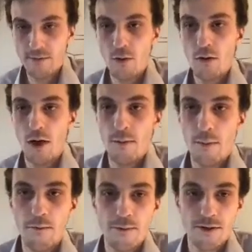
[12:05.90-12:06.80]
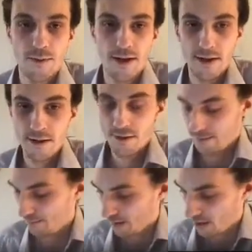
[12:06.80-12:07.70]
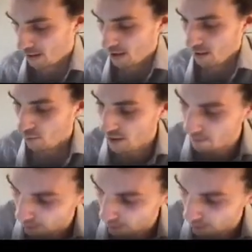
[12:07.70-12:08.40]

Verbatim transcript: local homomorphism like this, we can